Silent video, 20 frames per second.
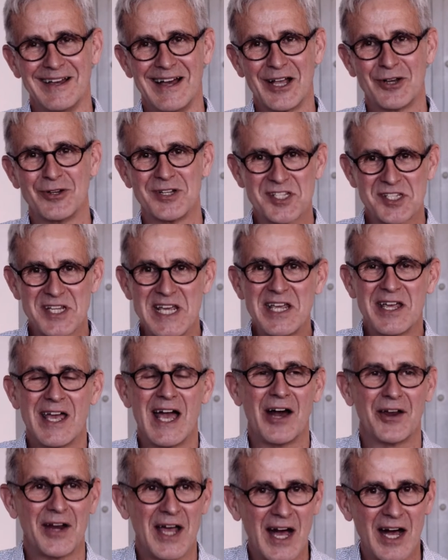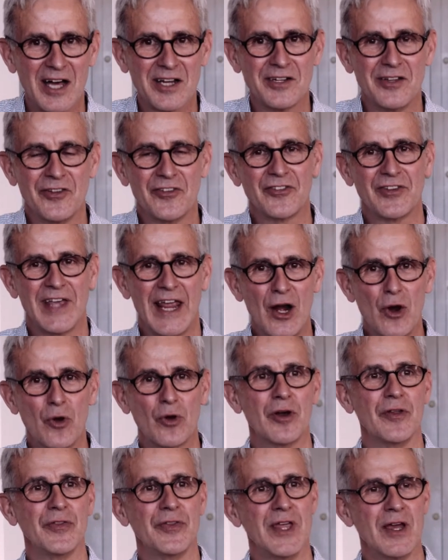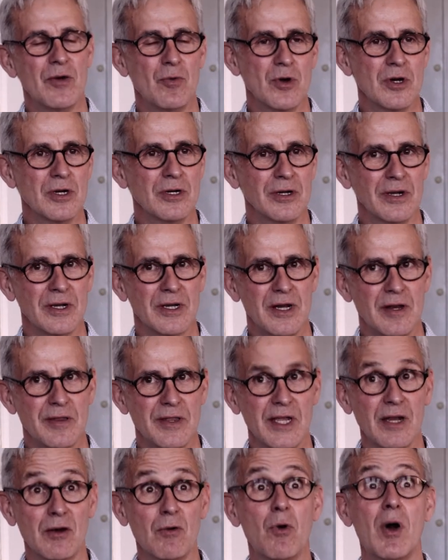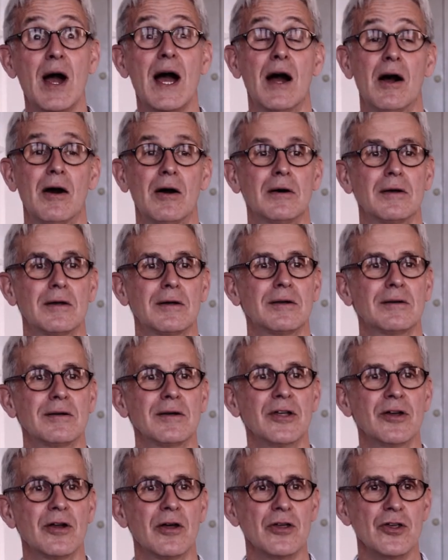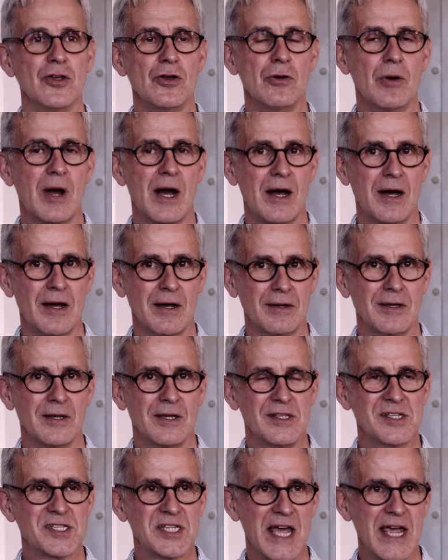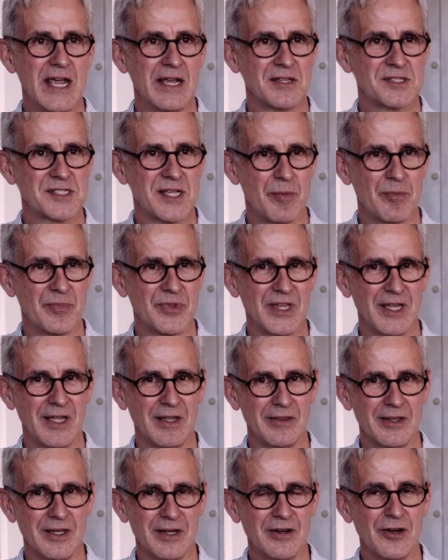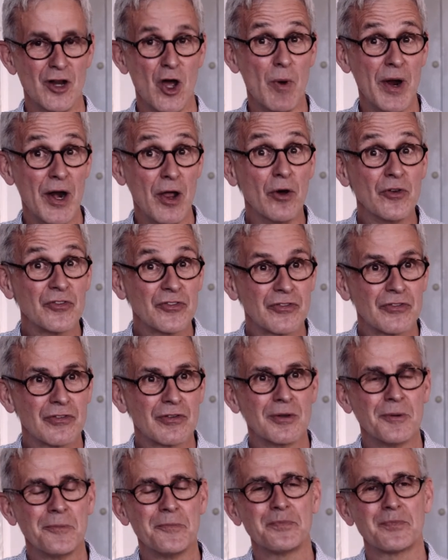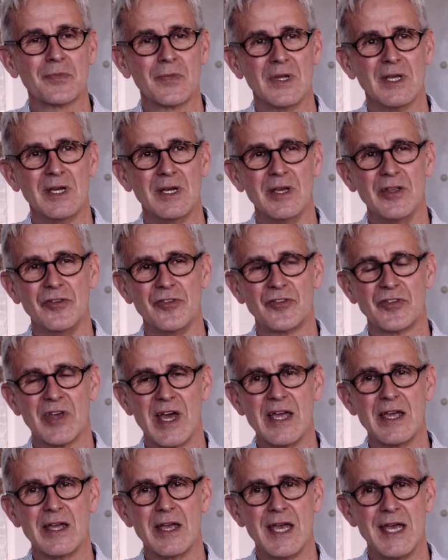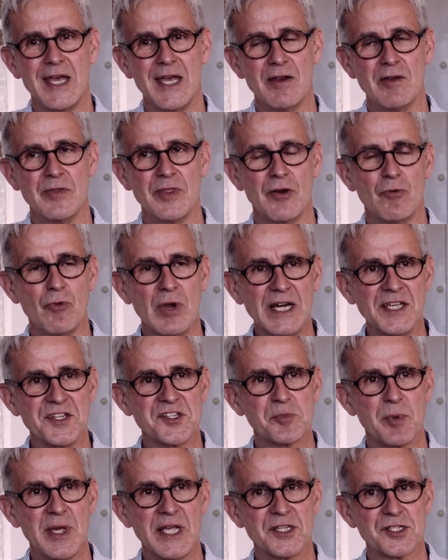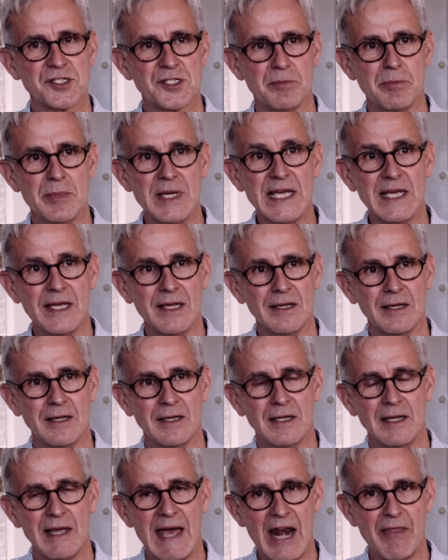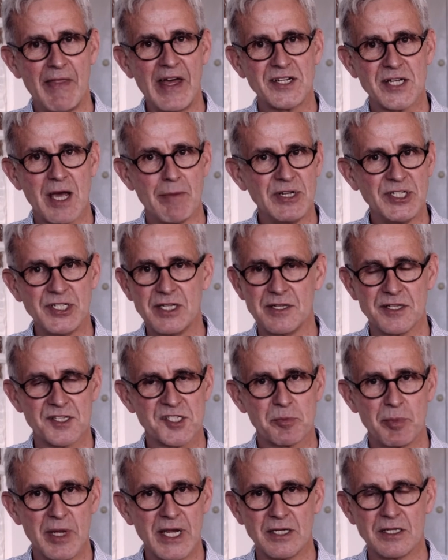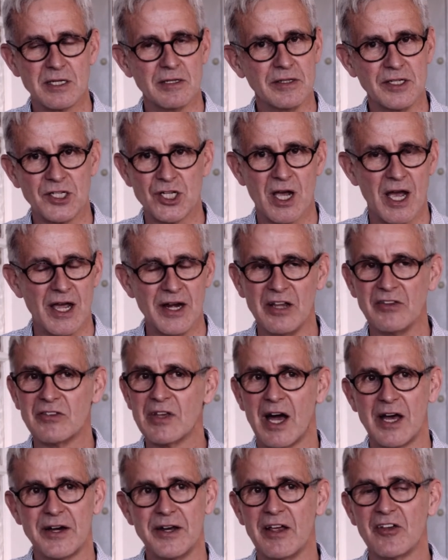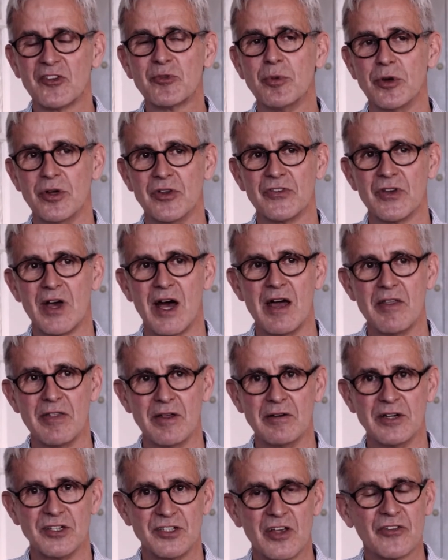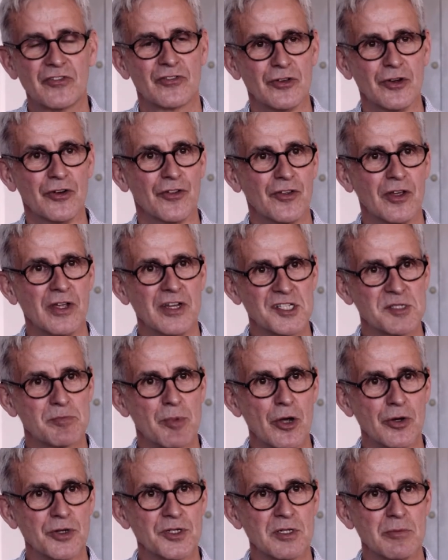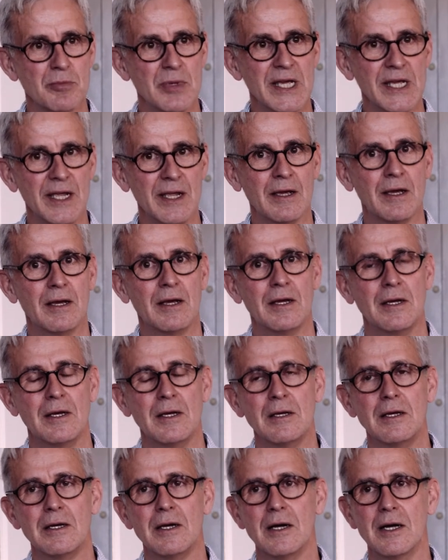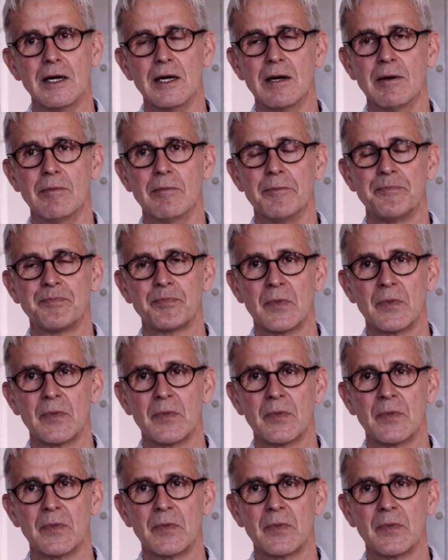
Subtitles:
could seek out artists and look at their work and think, wow, you know, you are saying something that no one else is saying here and that really speaks to me. And at that time, it didn't speak to the Chinese art experts either. It just sort of, it spoke to me. So